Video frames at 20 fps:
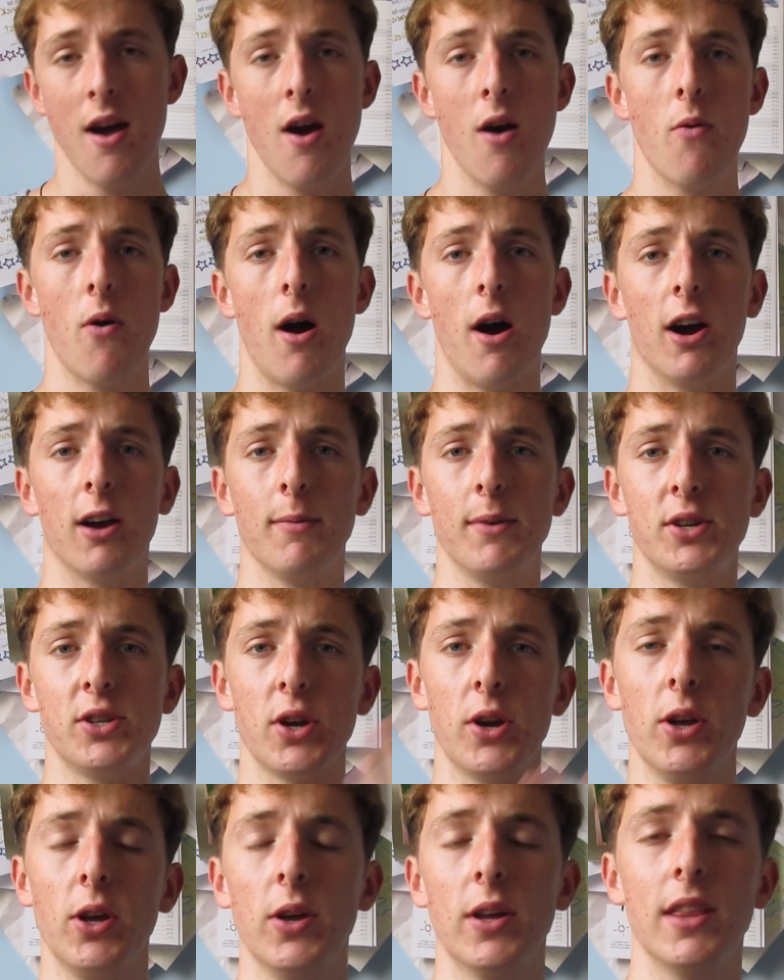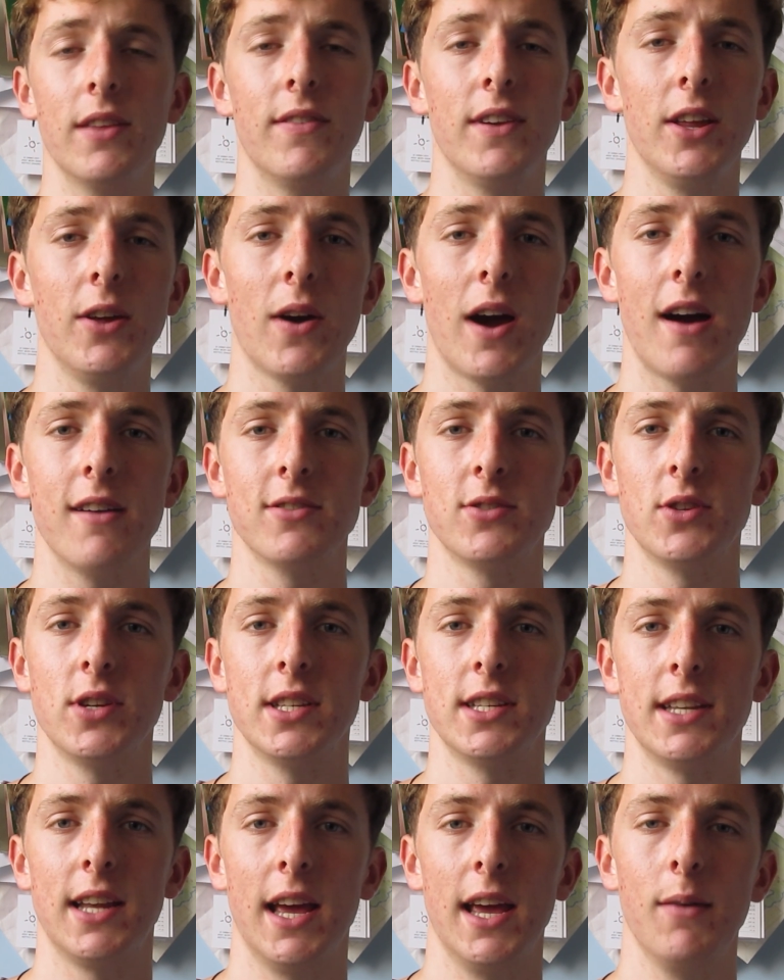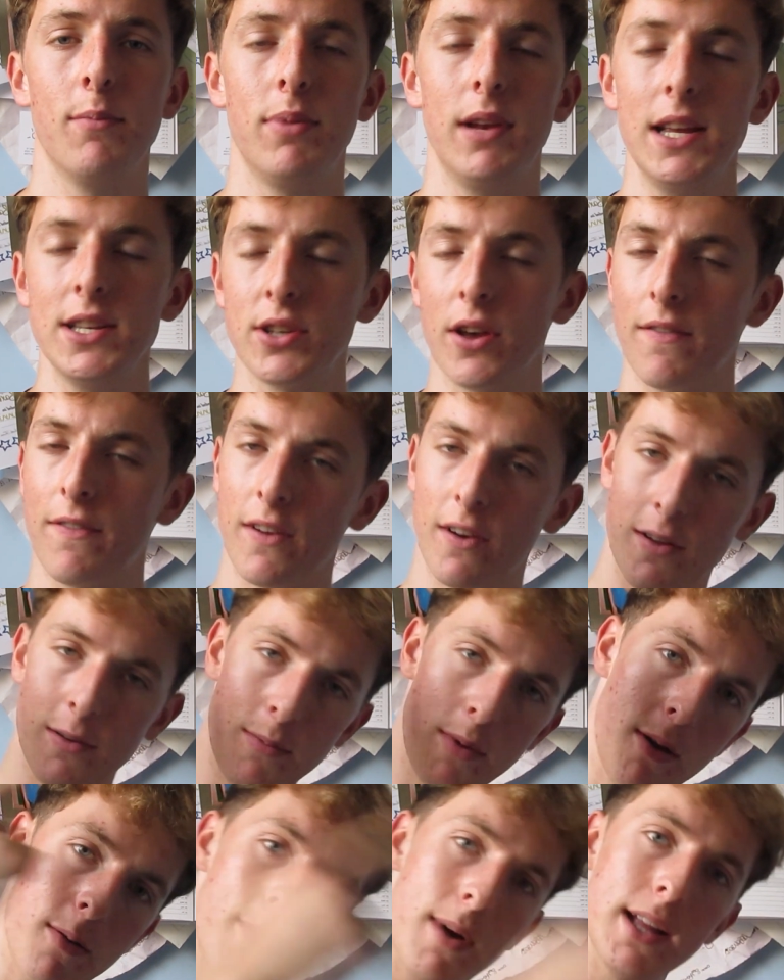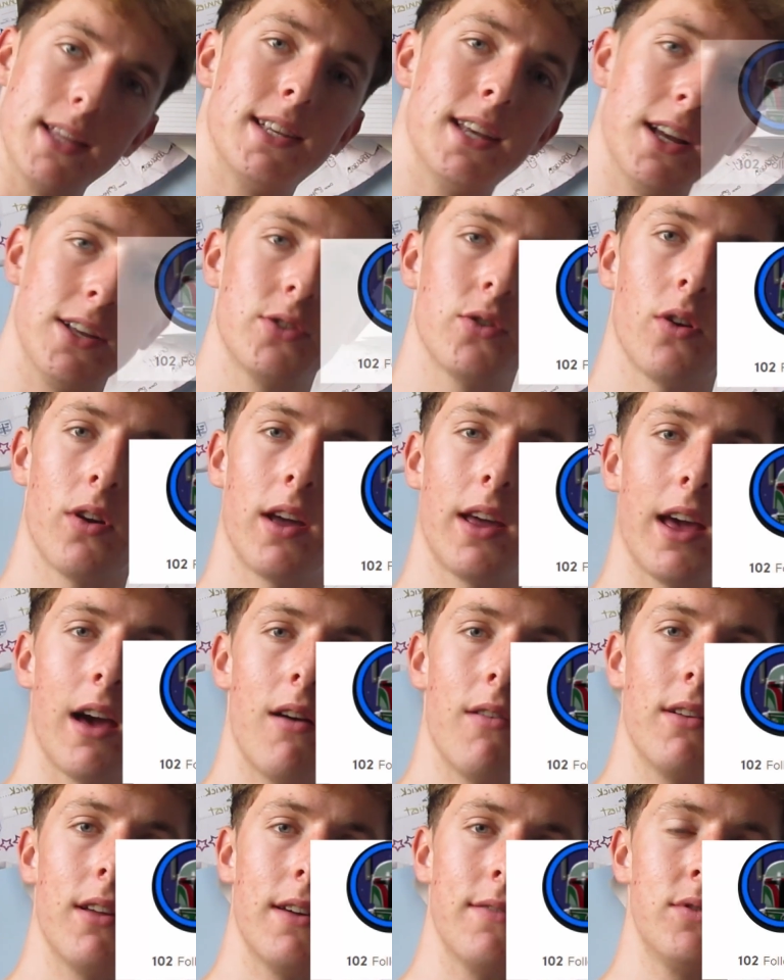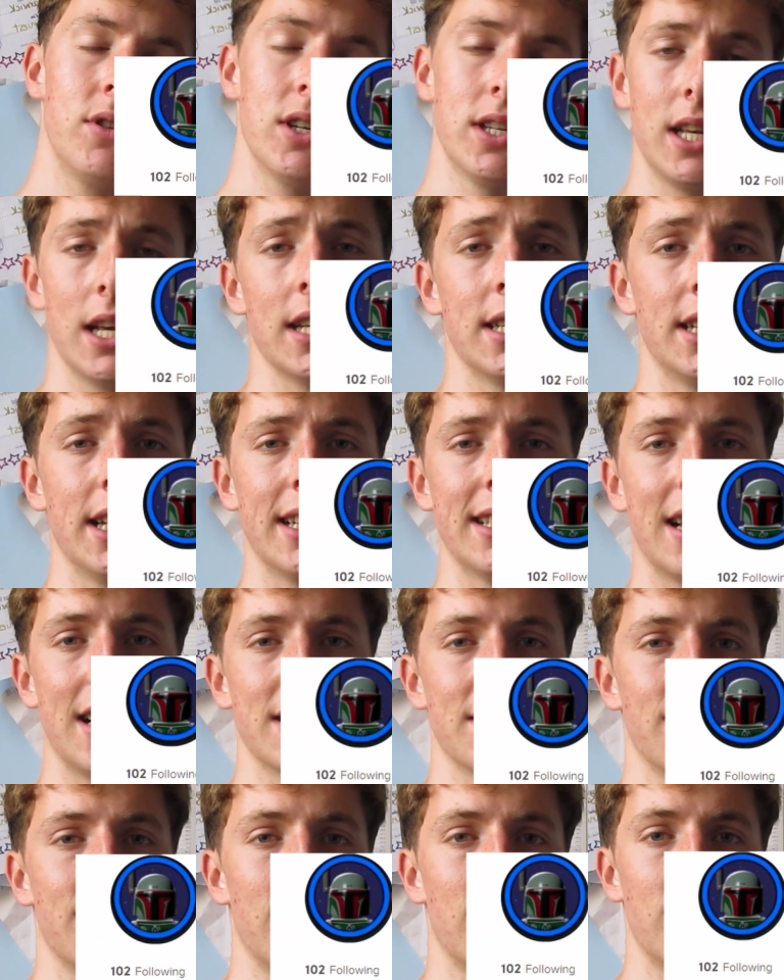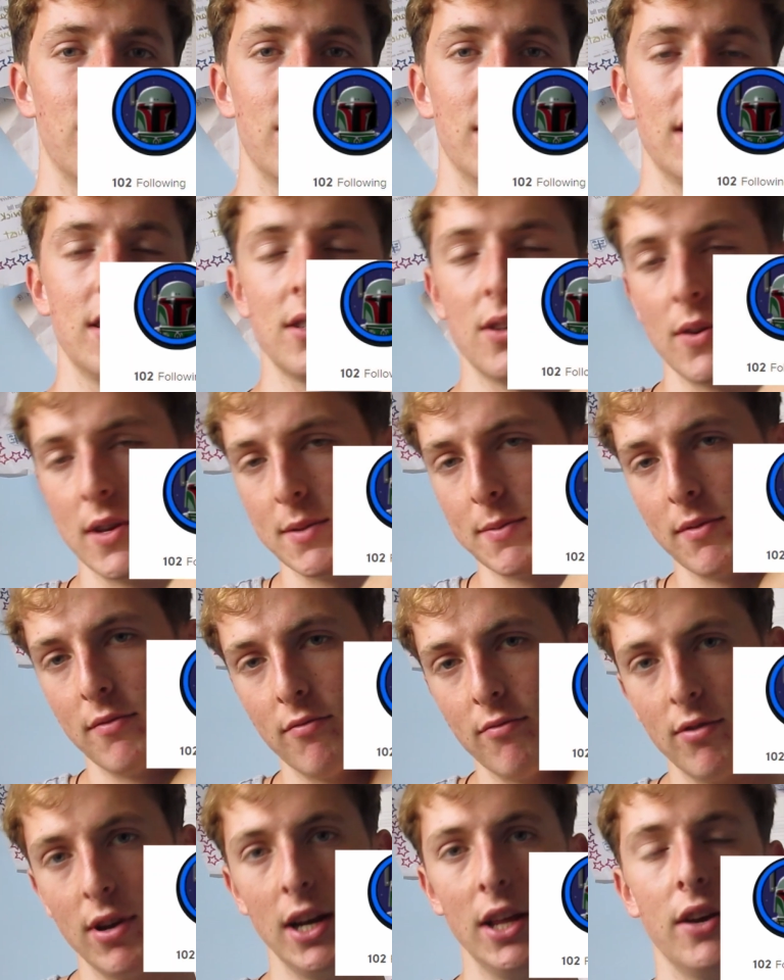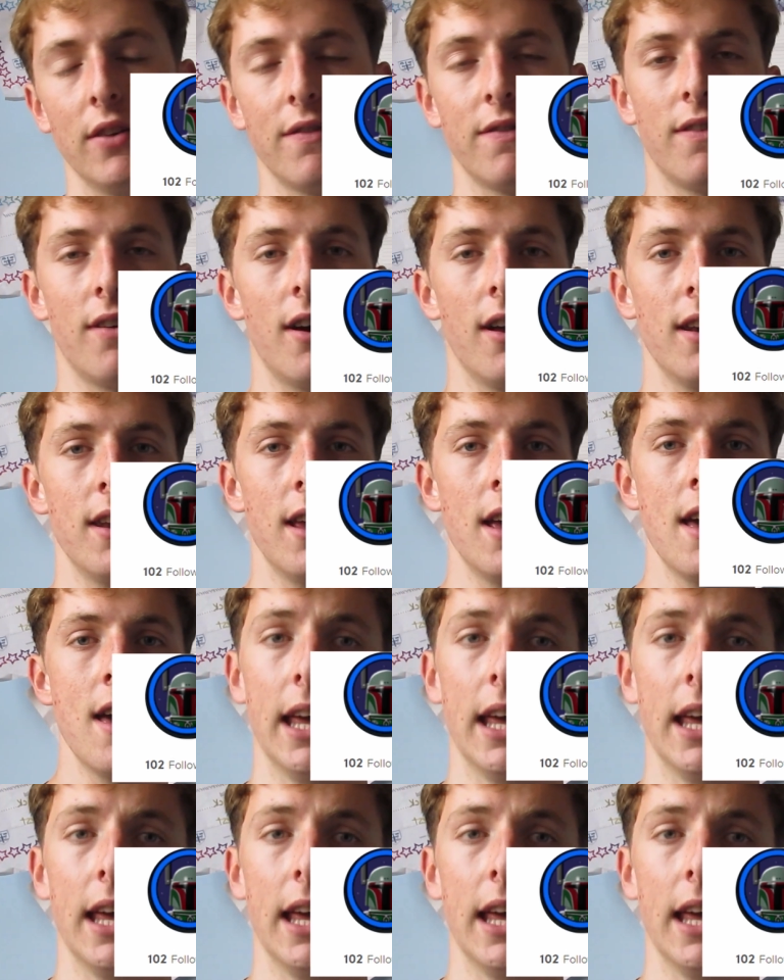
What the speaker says: Well, I'm going to be showing you in the video how to do it today. Please go follow me on my TikTok account. I've just hit 6,000 followers, so it's been really good fun.